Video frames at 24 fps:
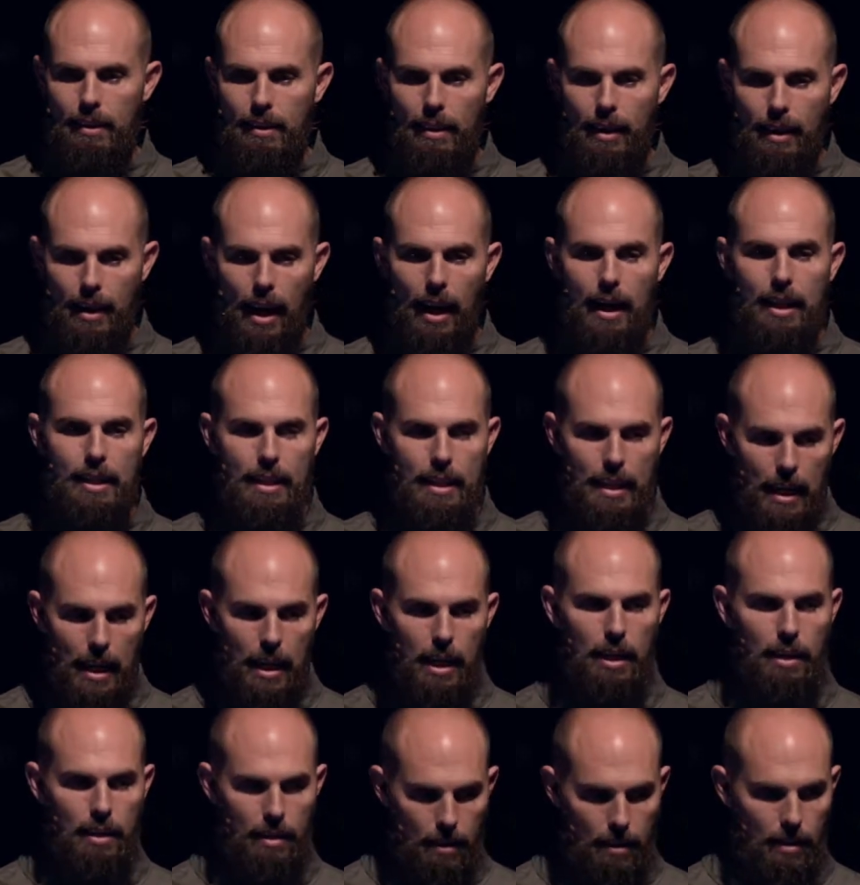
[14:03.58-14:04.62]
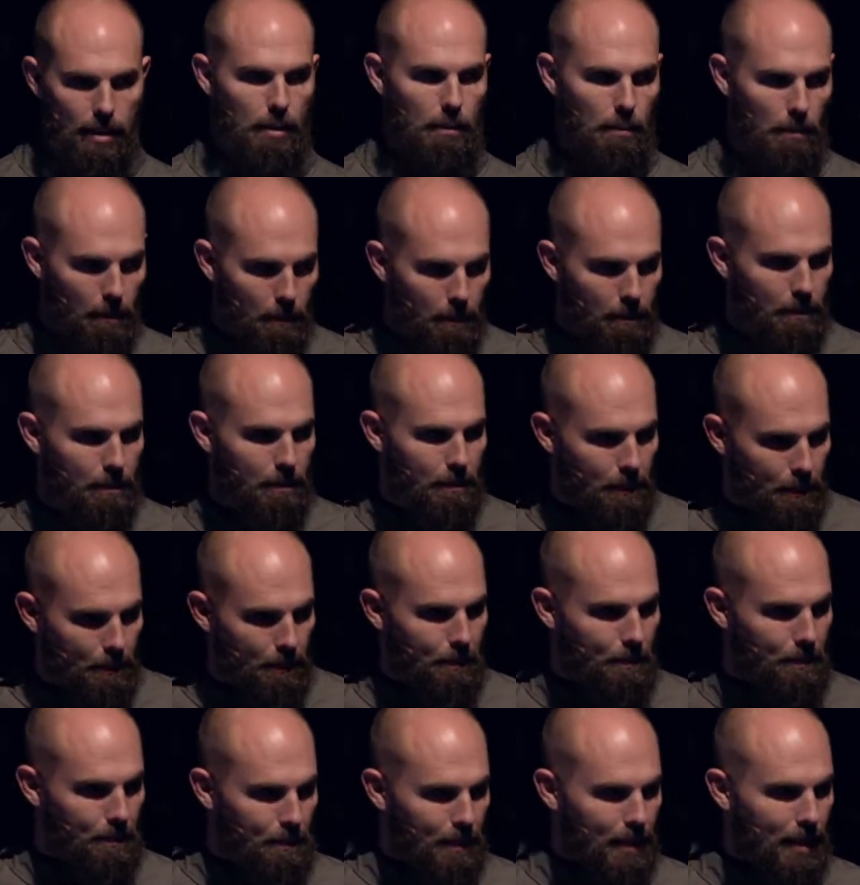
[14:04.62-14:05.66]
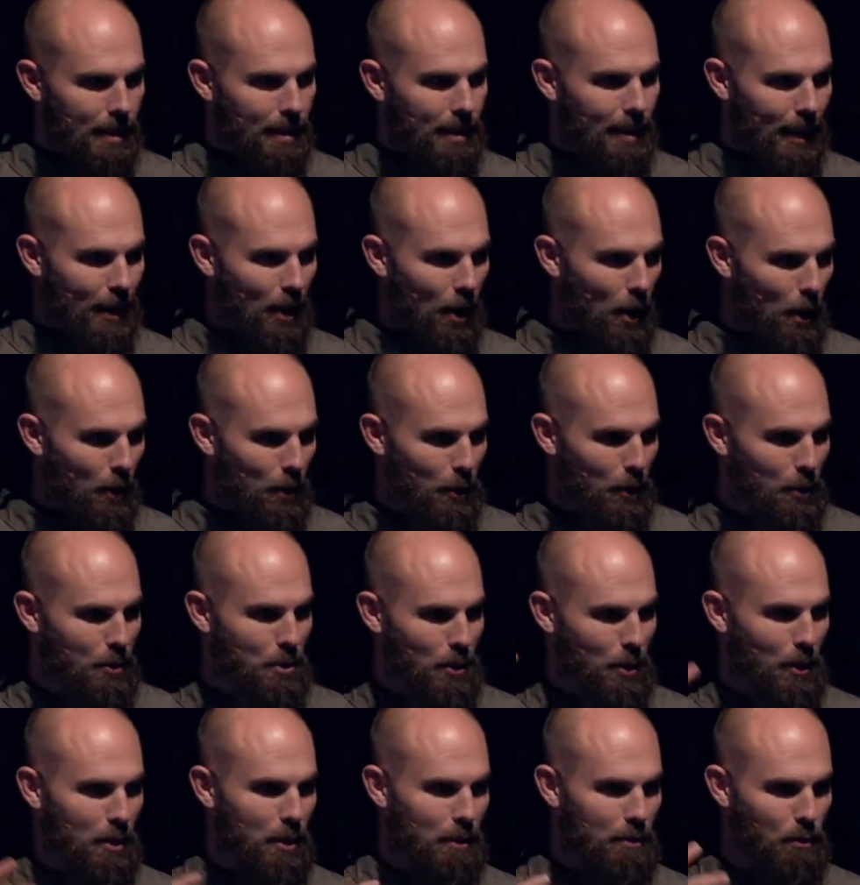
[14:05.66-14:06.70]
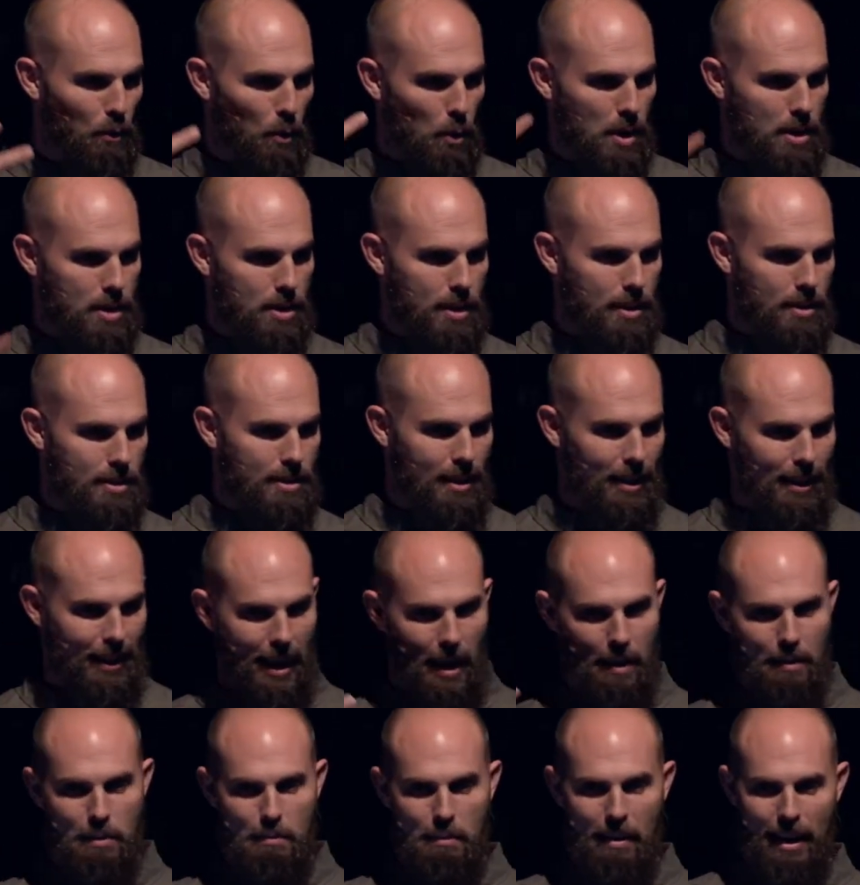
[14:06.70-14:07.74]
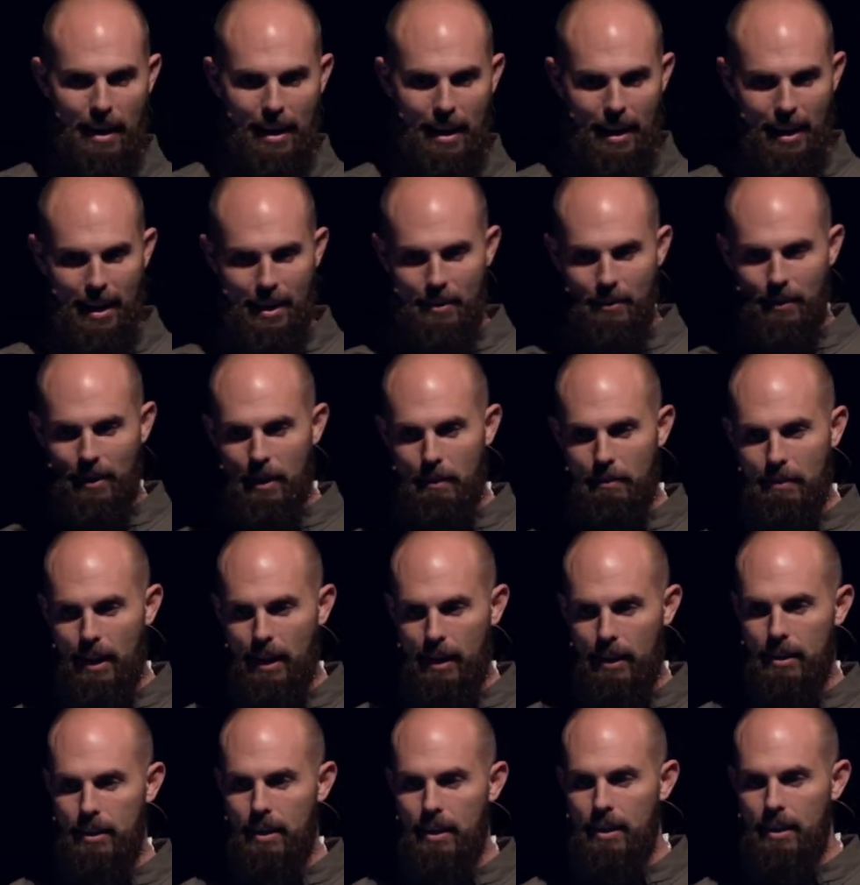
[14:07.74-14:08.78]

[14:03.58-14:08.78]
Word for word: Like, I need them. Like, all those are all the voices that came to my head when I'm like,